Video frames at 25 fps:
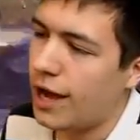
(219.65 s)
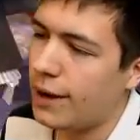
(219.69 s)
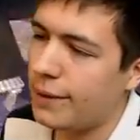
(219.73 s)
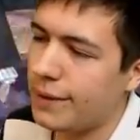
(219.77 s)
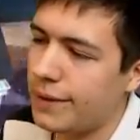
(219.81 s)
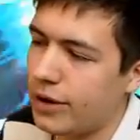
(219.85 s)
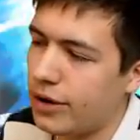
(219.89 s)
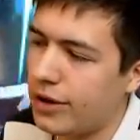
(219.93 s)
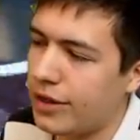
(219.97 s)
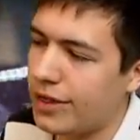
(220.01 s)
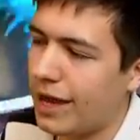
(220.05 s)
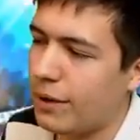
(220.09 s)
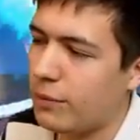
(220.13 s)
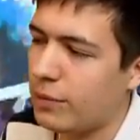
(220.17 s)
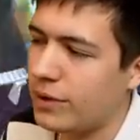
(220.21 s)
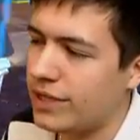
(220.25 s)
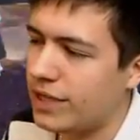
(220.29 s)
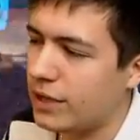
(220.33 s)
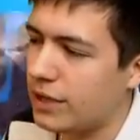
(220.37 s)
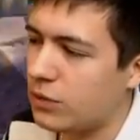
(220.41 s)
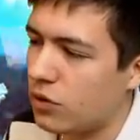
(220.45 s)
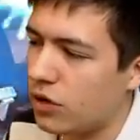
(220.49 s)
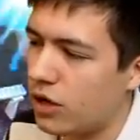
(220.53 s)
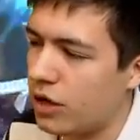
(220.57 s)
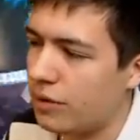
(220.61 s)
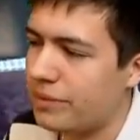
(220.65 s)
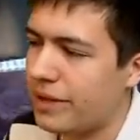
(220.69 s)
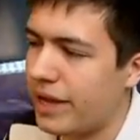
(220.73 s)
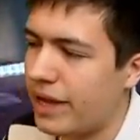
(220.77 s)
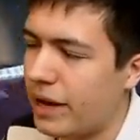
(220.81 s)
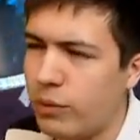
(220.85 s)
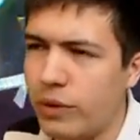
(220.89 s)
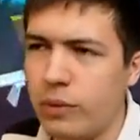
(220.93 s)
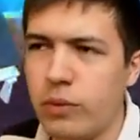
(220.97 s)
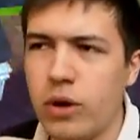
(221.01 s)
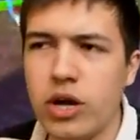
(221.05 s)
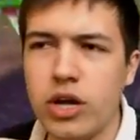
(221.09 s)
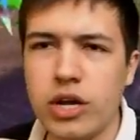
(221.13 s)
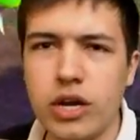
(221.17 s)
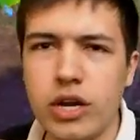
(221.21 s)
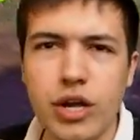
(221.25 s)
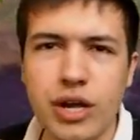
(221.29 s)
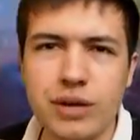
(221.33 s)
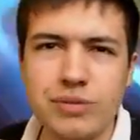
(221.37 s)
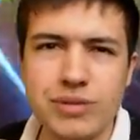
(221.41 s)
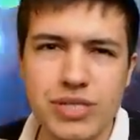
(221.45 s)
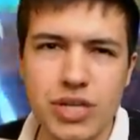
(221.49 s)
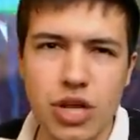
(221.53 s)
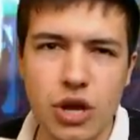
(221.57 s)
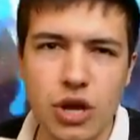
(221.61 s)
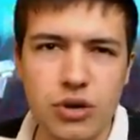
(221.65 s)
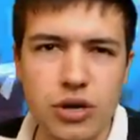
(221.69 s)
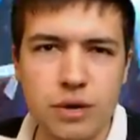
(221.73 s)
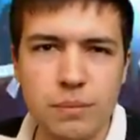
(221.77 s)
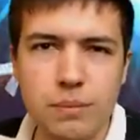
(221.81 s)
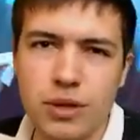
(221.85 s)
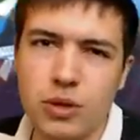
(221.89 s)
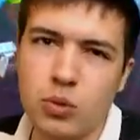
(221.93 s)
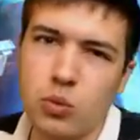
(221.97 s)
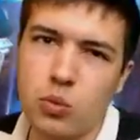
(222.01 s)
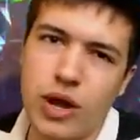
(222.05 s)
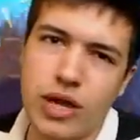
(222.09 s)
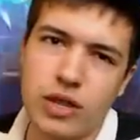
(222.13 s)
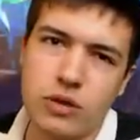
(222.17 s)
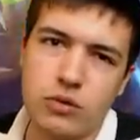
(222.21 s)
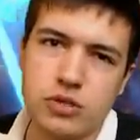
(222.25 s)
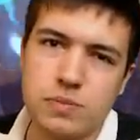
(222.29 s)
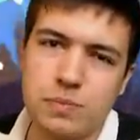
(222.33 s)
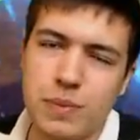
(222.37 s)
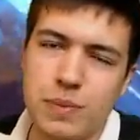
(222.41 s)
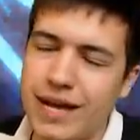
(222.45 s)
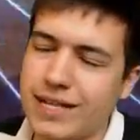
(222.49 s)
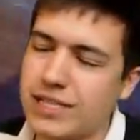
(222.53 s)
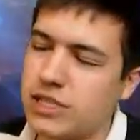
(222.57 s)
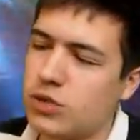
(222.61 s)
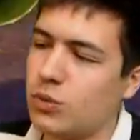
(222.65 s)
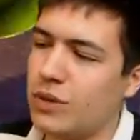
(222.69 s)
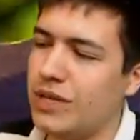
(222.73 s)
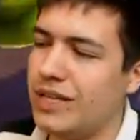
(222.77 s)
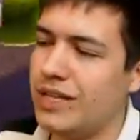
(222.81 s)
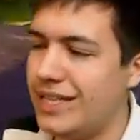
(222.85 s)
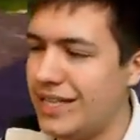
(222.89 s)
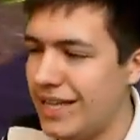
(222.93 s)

We went on that and we did one up there. And we were going to go up Snowdon, but the weather was bad, so we